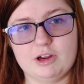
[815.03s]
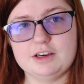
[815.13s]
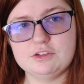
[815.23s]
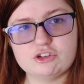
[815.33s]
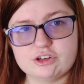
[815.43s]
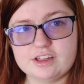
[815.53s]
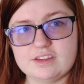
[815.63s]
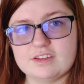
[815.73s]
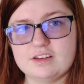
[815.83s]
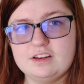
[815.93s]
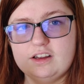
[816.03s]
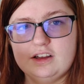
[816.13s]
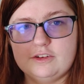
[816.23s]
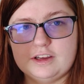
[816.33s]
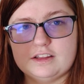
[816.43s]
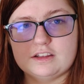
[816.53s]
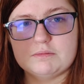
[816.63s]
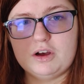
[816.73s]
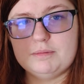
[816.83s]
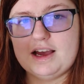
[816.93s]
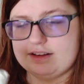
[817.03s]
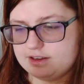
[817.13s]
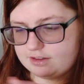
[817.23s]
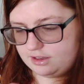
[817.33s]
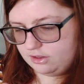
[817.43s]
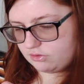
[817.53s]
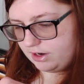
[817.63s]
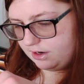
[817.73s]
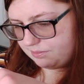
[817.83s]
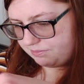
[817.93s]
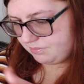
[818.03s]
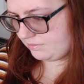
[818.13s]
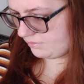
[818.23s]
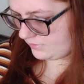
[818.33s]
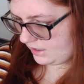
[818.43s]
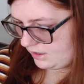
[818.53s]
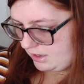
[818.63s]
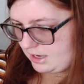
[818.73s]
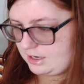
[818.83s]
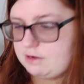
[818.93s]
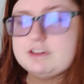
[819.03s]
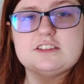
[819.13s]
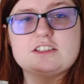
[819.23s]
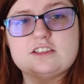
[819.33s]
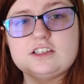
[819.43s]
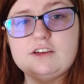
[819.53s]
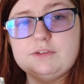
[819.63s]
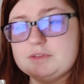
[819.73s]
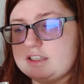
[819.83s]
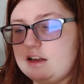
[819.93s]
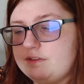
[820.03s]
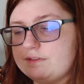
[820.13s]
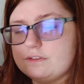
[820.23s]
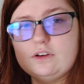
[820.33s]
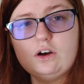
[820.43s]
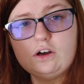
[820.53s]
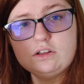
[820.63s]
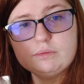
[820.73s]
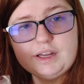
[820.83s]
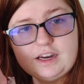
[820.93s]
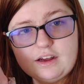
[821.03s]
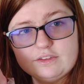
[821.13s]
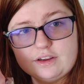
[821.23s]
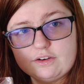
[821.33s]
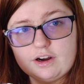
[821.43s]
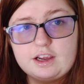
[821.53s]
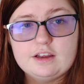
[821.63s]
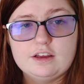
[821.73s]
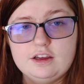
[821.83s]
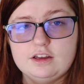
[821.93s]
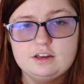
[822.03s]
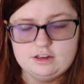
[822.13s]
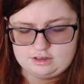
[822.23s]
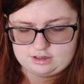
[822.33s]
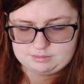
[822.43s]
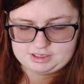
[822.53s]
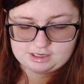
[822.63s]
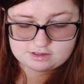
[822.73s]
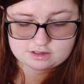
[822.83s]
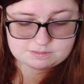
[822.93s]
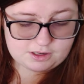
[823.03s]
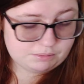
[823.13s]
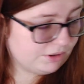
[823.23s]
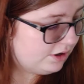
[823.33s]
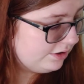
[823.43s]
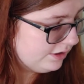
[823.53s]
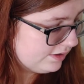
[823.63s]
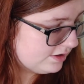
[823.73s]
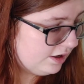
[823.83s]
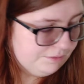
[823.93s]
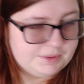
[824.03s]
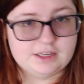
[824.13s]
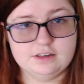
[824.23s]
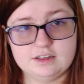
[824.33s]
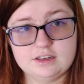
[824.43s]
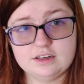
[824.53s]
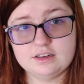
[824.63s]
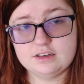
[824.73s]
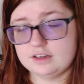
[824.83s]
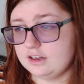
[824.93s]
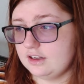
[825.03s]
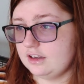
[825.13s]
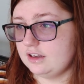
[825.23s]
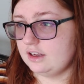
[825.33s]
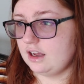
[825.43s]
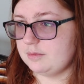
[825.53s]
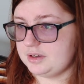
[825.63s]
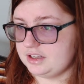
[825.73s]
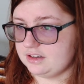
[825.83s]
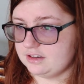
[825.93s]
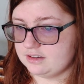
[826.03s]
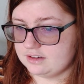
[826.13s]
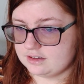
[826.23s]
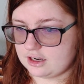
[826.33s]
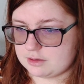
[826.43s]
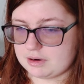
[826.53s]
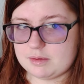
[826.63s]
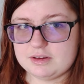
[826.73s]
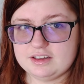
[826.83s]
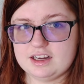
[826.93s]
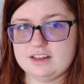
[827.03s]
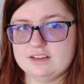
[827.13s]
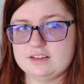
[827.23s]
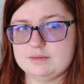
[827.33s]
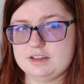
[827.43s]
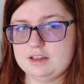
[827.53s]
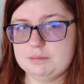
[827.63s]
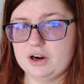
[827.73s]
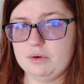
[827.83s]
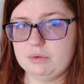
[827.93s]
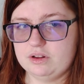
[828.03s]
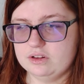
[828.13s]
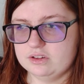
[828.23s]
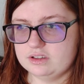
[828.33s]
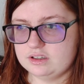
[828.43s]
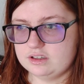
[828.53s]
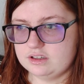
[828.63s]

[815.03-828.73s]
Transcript: when I do treats, you get small bags like this, right? And he would stuff himself all the way down there, right? I mean, he is a small bird and stuff, but I mean, that's probably not something a bird will